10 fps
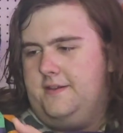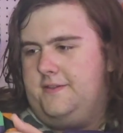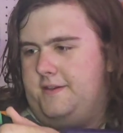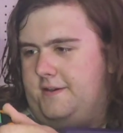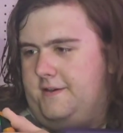
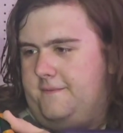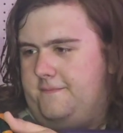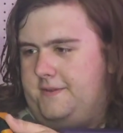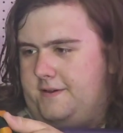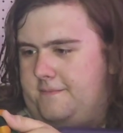the
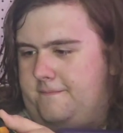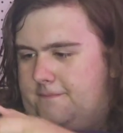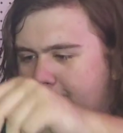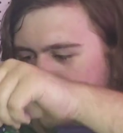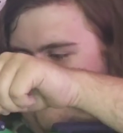
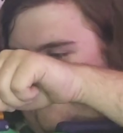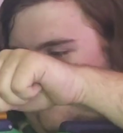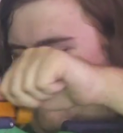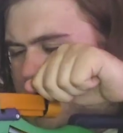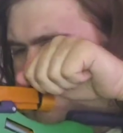
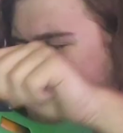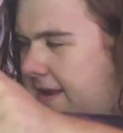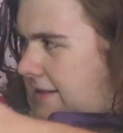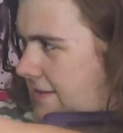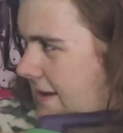Mad
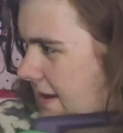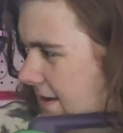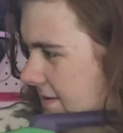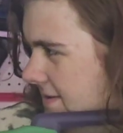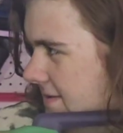Minute thing
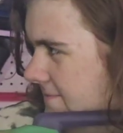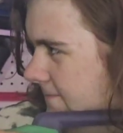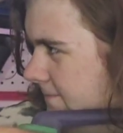is